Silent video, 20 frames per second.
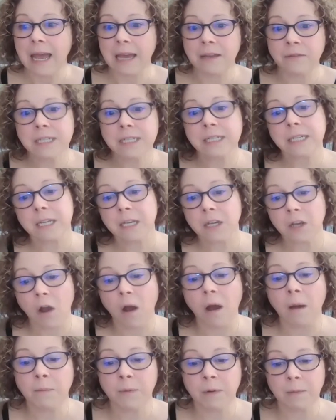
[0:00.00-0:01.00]
And this can
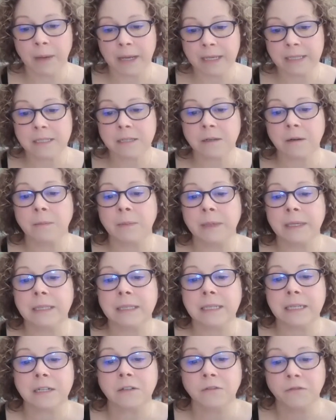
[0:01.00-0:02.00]
compromise their
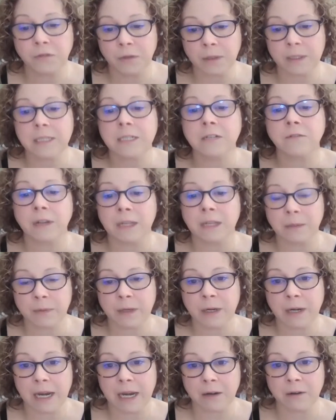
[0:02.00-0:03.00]
ability to fully develop
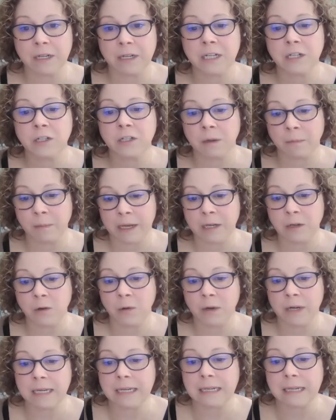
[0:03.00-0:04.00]
their heritage or
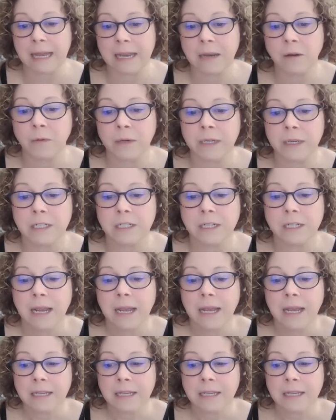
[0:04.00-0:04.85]
minority language.